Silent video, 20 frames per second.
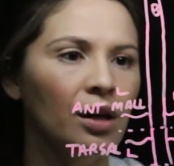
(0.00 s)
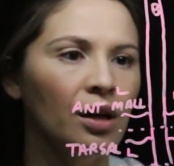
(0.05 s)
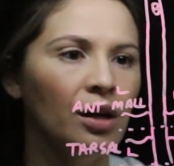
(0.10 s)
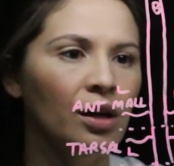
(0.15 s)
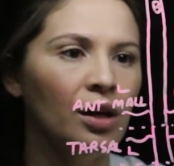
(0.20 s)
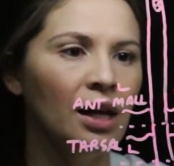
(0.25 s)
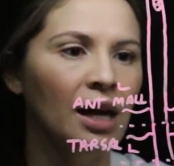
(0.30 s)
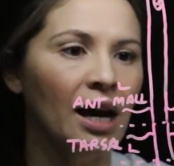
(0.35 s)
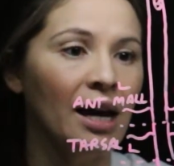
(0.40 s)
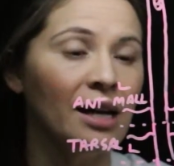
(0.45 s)

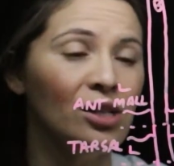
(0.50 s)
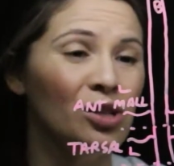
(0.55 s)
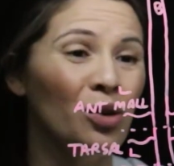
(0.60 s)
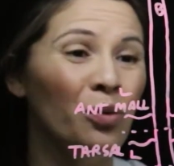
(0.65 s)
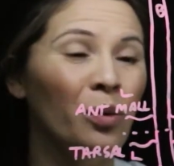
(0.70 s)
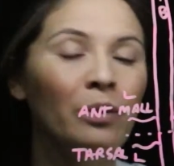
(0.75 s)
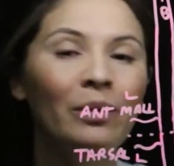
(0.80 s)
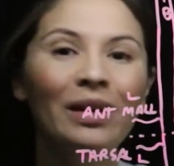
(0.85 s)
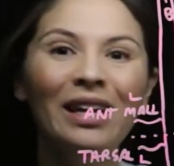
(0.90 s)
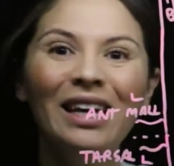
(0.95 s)
Okay, so
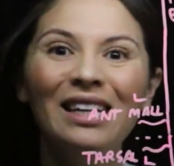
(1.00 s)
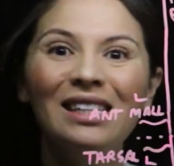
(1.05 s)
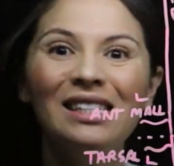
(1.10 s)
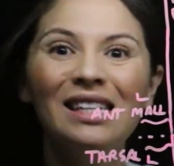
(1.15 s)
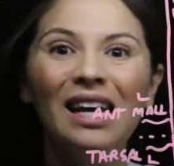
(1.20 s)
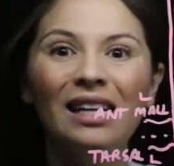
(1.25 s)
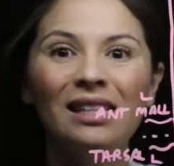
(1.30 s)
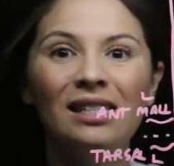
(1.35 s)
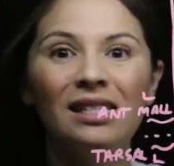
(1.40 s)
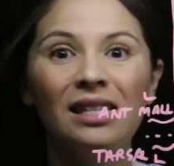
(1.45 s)
when we get
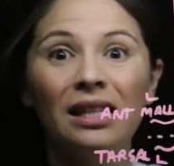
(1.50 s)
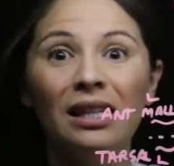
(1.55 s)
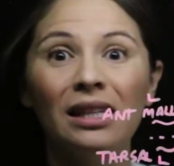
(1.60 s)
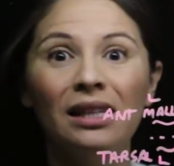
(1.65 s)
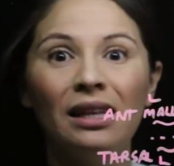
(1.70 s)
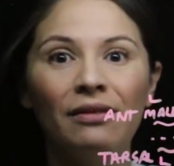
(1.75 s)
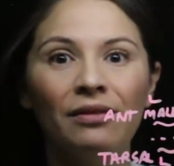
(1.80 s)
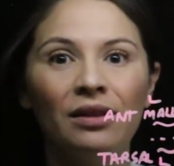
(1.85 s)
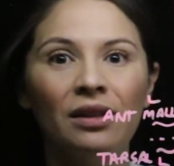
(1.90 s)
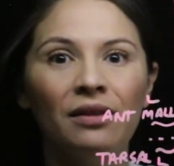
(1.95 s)
down to the
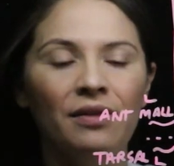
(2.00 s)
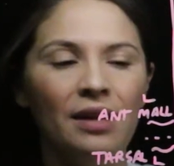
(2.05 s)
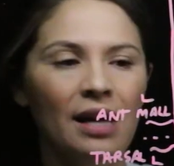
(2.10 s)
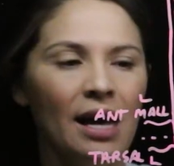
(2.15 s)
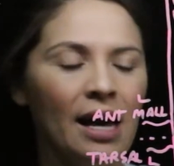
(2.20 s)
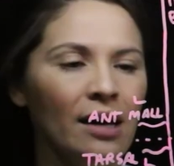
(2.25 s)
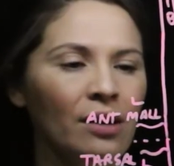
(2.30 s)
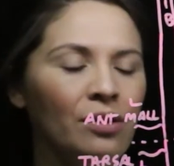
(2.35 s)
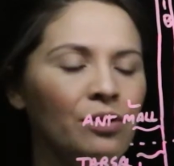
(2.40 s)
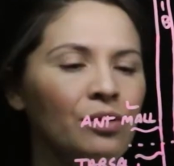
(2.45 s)
level of the
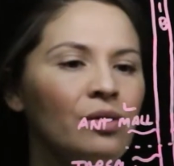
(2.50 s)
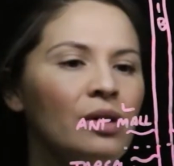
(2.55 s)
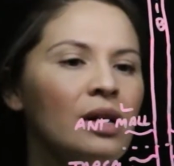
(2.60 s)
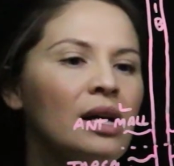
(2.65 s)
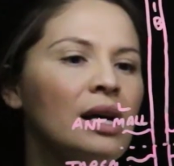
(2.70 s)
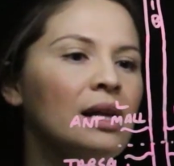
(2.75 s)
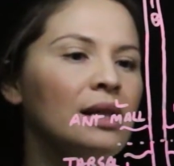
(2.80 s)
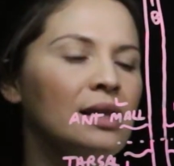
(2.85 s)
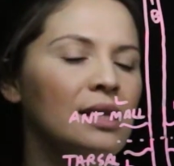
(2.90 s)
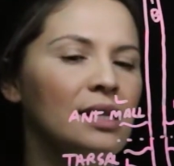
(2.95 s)
ankle,
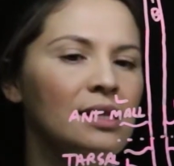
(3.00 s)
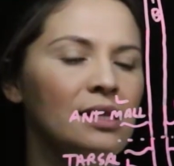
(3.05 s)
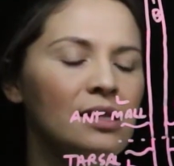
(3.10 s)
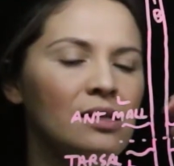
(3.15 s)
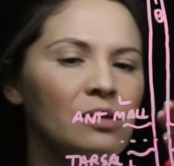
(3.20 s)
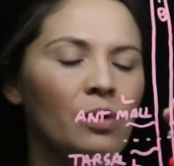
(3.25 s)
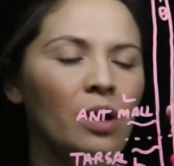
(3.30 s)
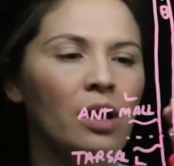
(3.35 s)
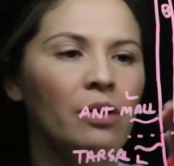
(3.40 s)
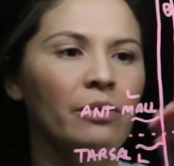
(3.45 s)
this
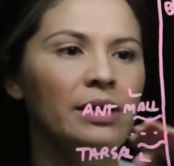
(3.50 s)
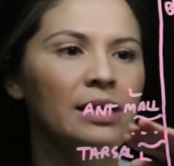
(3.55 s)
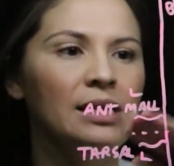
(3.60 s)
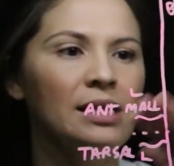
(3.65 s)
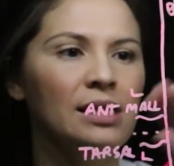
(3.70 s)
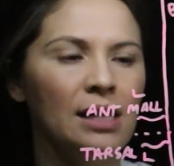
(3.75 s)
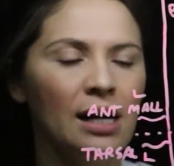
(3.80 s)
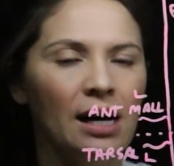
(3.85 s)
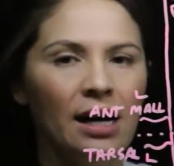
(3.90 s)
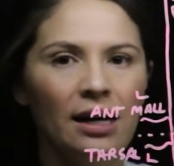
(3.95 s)
is where we
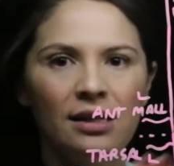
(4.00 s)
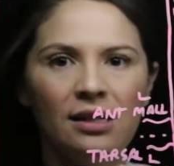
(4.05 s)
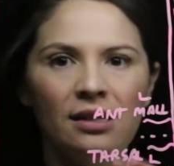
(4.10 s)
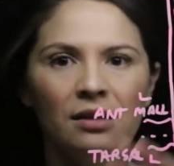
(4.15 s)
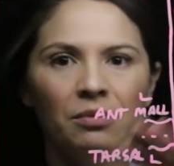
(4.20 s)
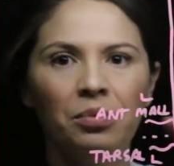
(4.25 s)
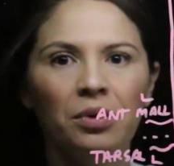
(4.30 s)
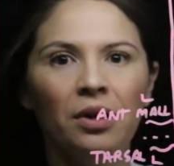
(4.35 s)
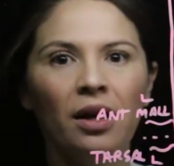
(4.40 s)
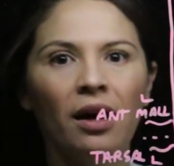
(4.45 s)
start
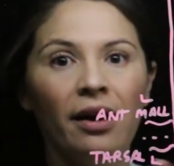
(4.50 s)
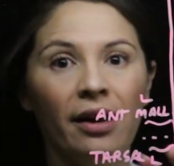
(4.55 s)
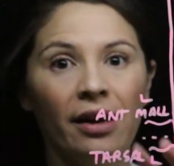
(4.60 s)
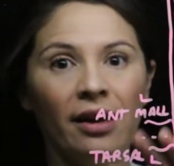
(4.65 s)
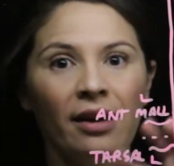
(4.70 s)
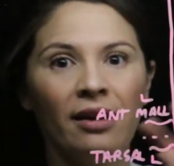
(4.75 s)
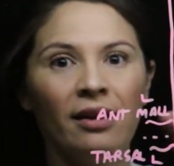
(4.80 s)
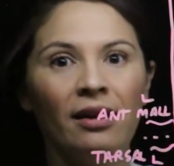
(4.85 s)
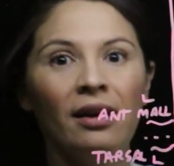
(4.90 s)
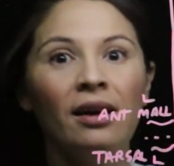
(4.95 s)

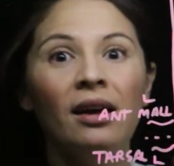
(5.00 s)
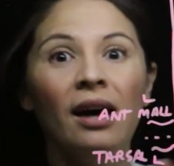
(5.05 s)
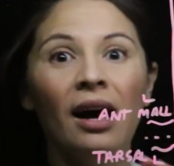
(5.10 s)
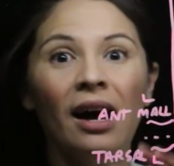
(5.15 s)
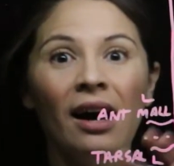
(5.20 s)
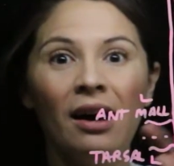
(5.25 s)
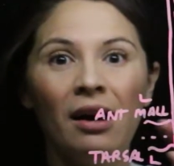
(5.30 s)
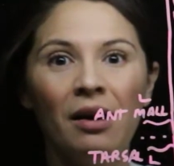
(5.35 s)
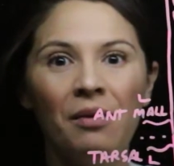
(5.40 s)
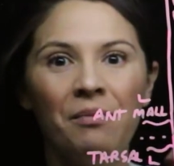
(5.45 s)
supplying
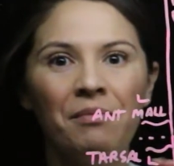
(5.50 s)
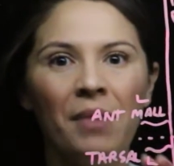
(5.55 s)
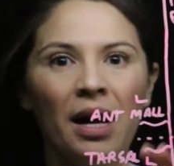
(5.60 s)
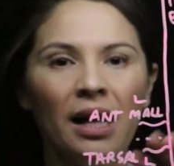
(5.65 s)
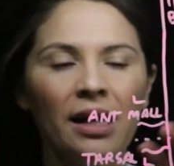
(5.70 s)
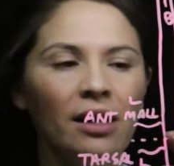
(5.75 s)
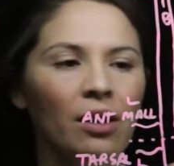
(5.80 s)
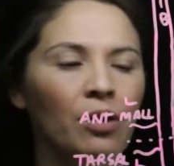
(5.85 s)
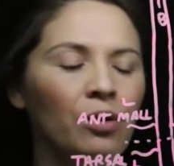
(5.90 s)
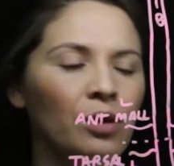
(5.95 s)

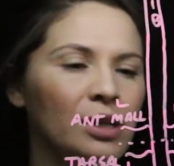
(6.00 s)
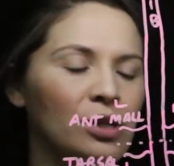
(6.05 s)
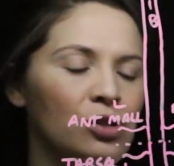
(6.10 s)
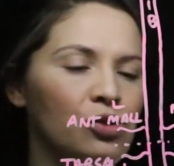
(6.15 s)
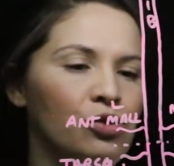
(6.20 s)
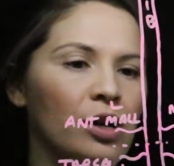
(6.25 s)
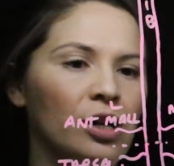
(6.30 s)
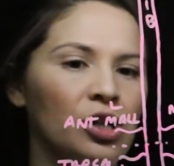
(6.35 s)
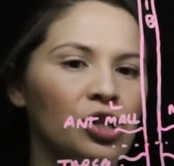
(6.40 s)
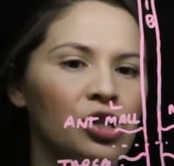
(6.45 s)
malleolar
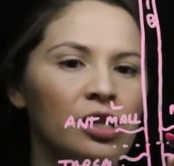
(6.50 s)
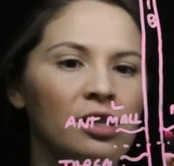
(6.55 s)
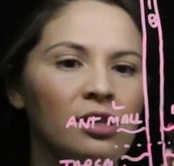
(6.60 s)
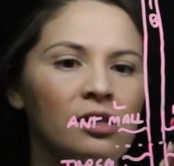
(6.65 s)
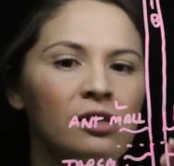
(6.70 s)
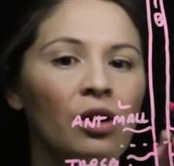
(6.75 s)
structures.